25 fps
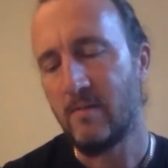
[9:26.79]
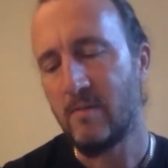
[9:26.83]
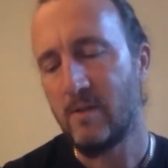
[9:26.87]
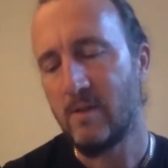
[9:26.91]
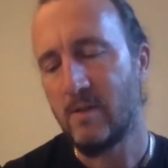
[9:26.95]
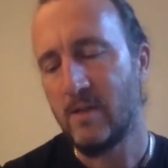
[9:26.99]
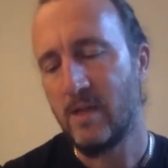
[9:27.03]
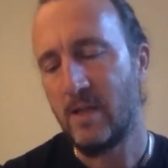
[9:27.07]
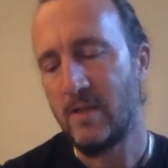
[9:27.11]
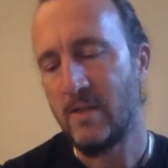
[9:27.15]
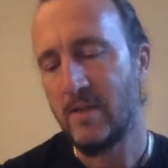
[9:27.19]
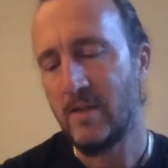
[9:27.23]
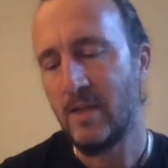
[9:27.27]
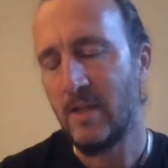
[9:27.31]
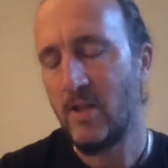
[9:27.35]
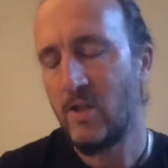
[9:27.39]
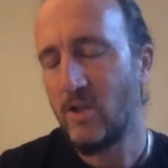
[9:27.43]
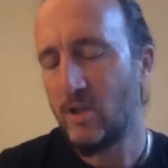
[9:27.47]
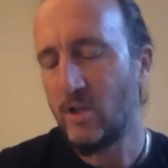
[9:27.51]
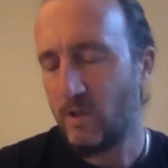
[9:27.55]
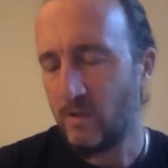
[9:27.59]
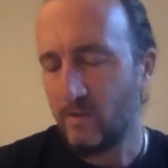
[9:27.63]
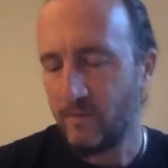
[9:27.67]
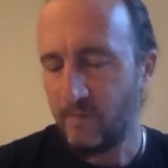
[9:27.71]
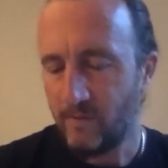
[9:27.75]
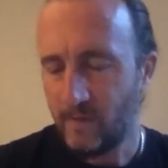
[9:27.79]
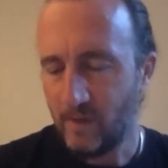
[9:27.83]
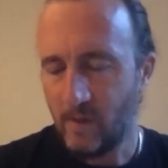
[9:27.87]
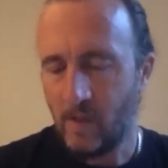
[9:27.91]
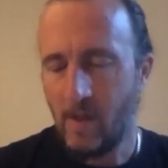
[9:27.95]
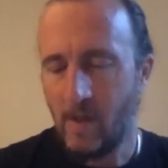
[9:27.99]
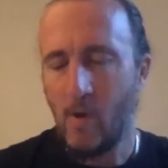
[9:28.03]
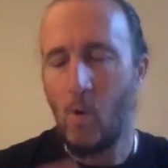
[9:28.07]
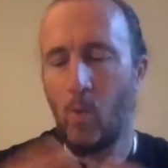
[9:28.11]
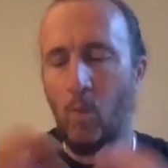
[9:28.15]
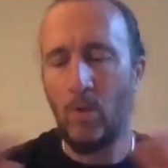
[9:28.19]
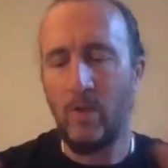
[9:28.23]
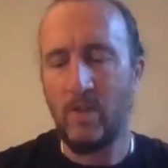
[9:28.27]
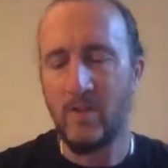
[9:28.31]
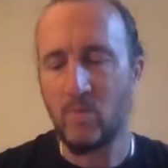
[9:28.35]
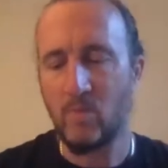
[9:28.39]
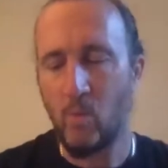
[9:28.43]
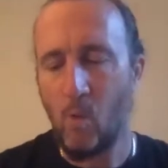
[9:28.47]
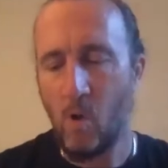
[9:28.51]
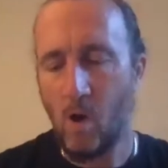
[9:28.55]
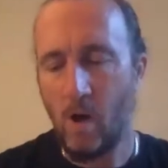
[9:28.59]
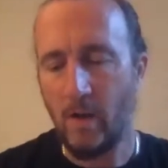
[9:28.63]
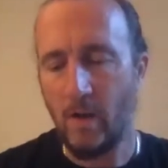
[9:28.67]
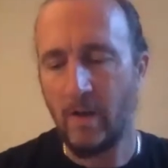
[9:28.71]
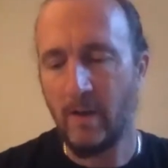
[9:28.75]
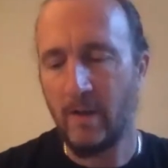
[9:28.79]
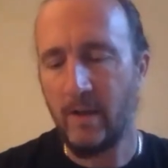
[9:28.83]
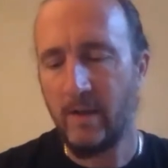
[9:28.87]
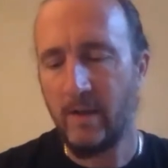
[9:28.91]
sensation of all is one,